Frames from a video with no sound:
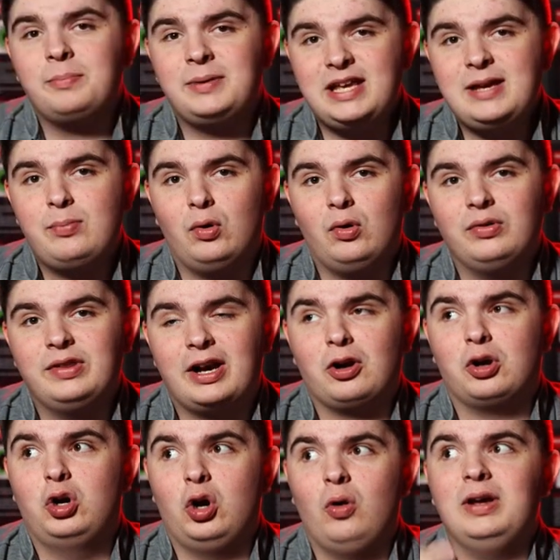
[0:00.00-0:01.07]
more people that are
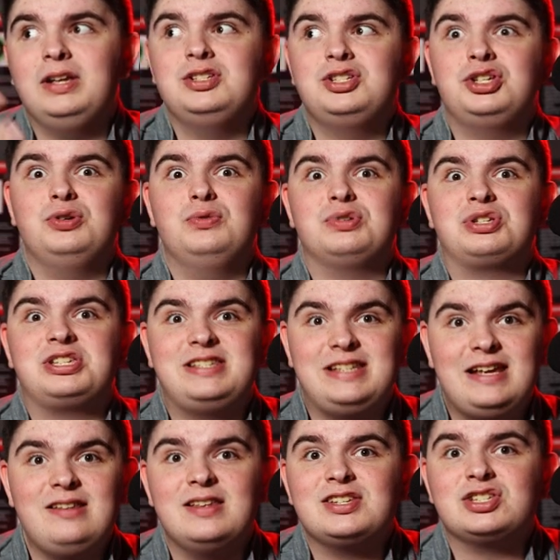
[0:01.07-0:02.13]
going to
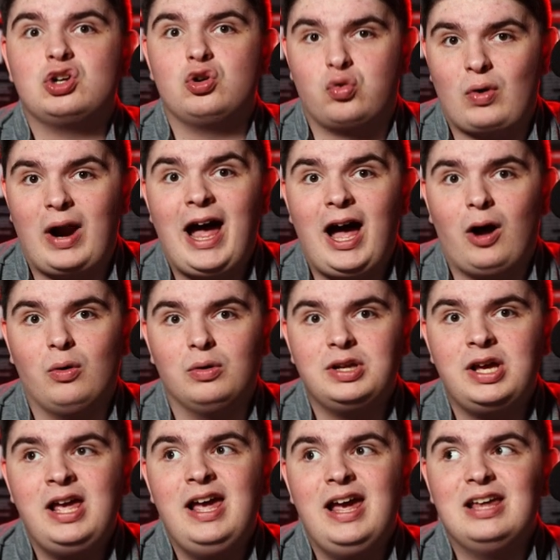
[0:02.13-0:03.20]
see this
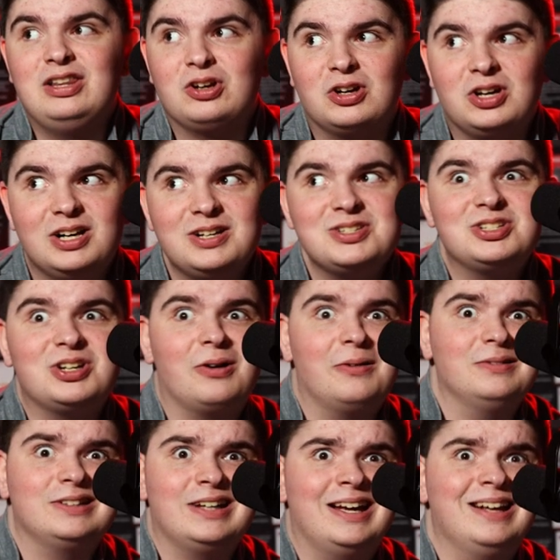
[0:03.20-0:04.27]
crowd and they're gonna
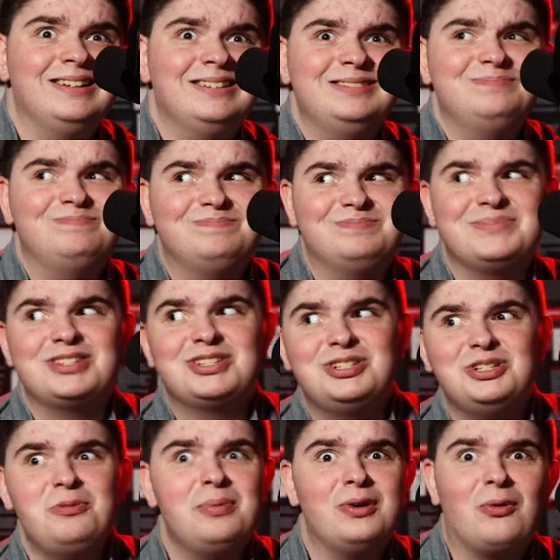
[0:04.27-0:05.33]
start kind of
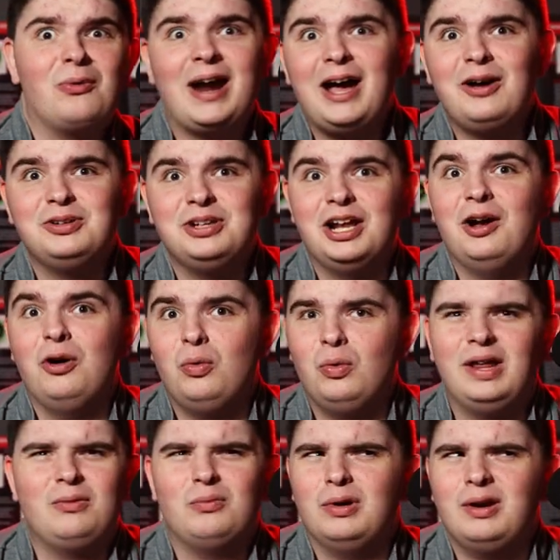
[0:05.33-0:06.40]
snooping around, you know,
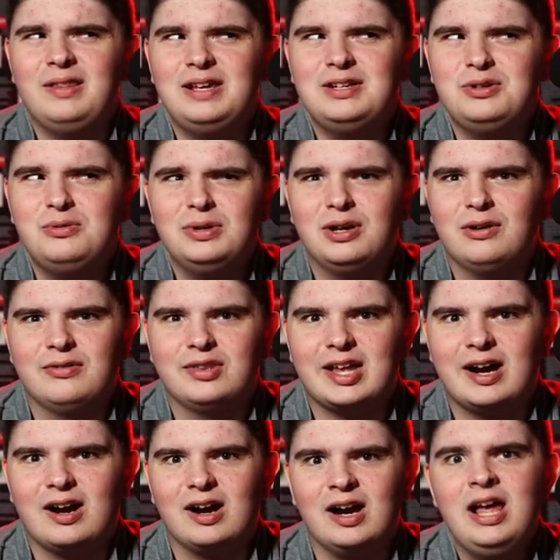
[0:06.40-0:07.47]
like what are they doing over
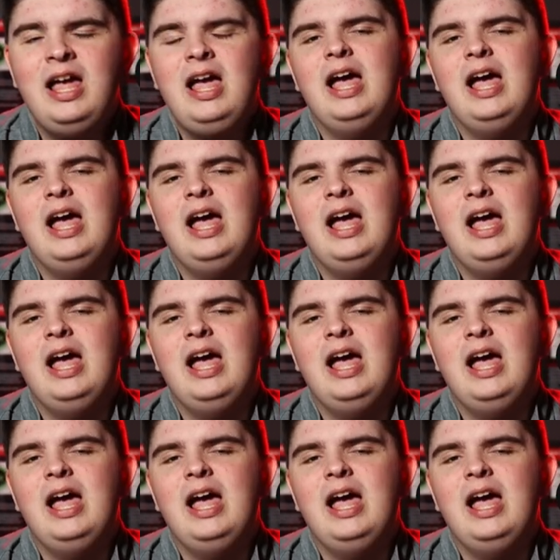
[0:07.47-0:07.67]
there?